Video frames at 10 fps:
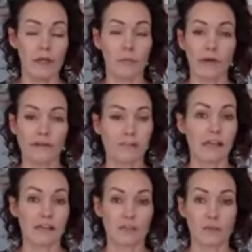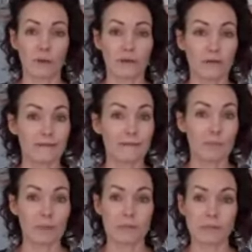a presentation, whether it's in
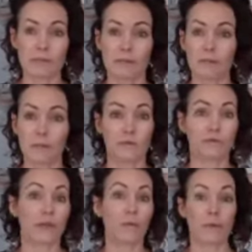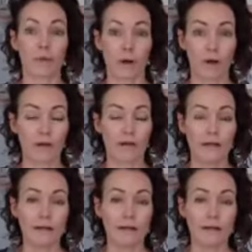person or via webinar.